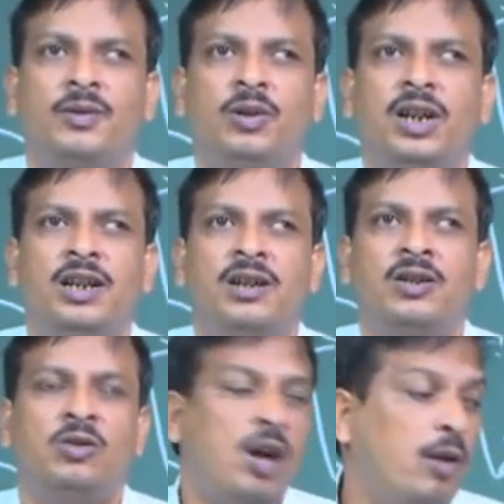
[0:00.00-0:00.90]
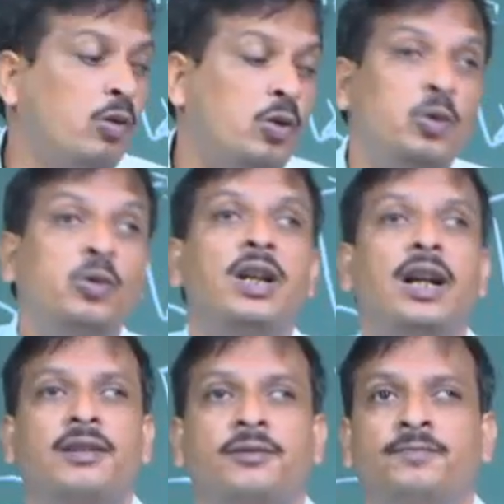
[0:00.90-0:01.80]
Okay. So, how to do that?
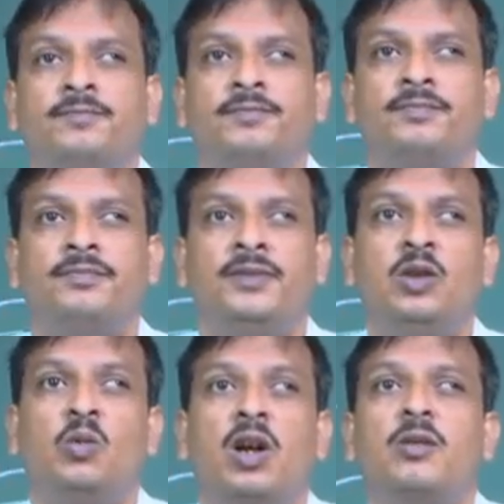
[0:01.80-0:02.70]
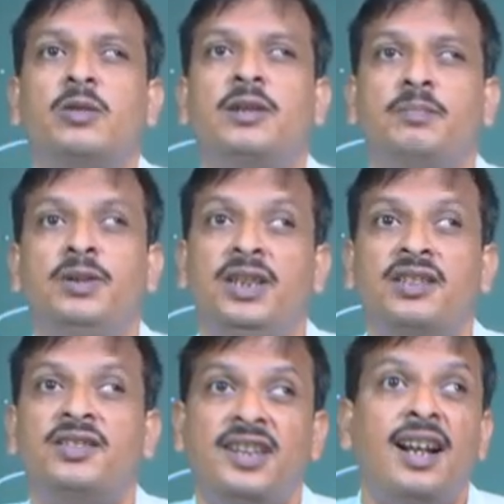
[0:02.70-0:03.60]
This is one of the
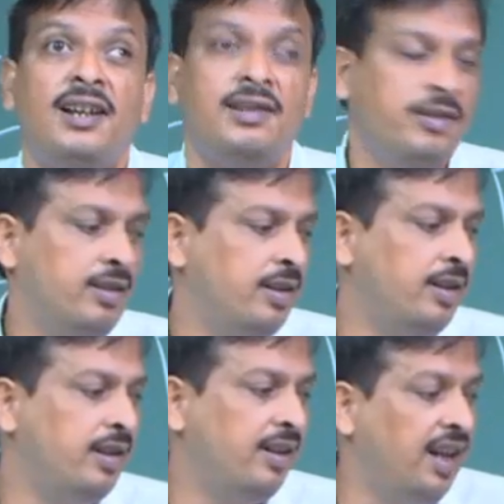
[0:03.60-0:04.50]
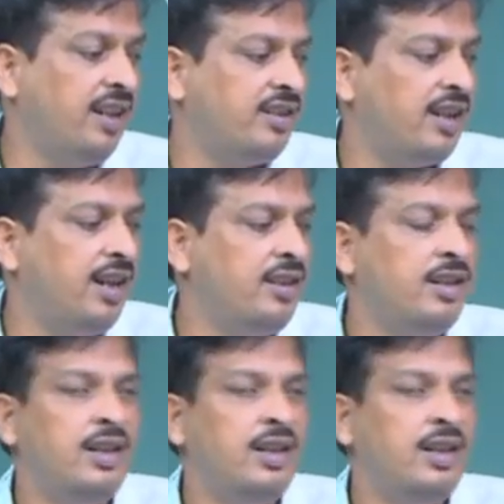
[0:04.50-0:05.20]
biggest challenge. Next challenge,